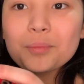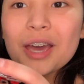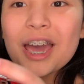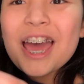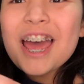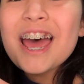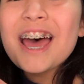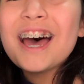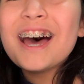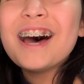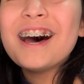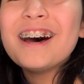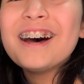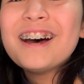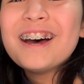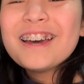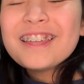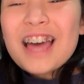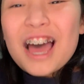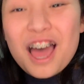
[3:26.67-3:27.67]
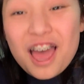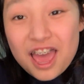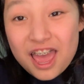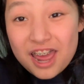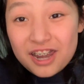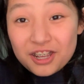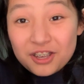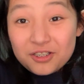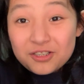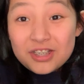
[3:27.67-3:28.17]

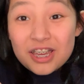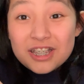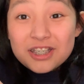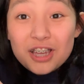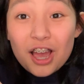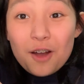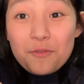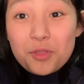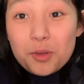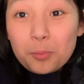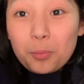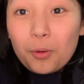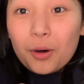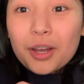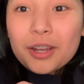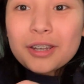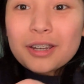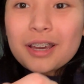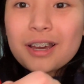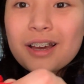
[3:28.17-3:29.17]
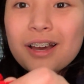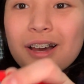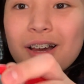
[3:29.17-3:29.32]
Anywho, that's off the point,